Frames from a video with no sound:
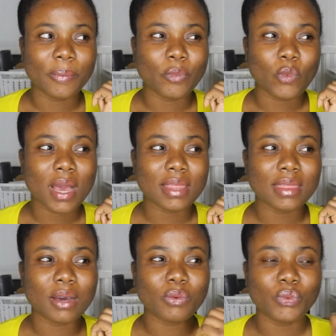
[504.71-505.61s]
one
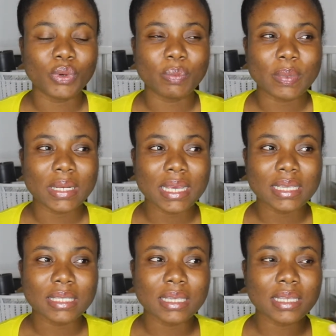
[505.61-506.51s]
that will
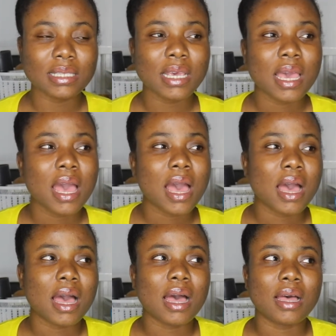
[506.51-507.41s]
replace it,
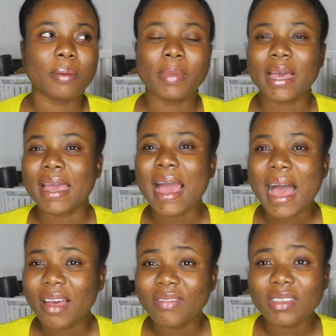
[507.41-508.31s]
but I
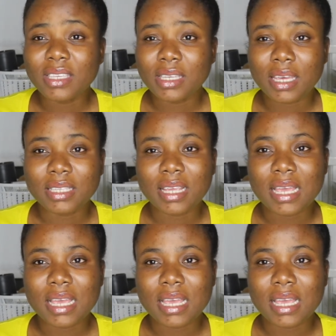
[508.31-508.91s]
haven't yet.